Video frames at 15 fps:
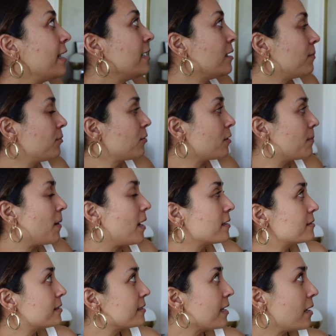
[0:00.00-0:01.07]
I need to pull the
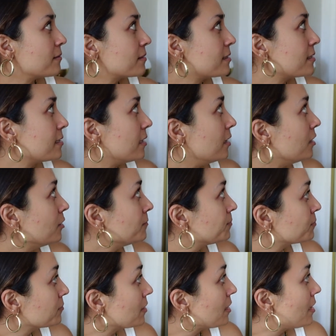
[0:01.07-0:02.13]
boxes out still.
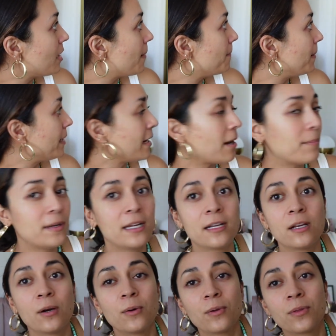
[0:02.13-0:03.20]
But now I'm going
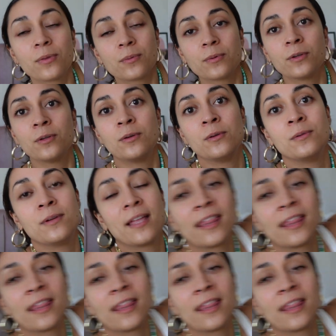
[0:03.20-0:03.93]
to go through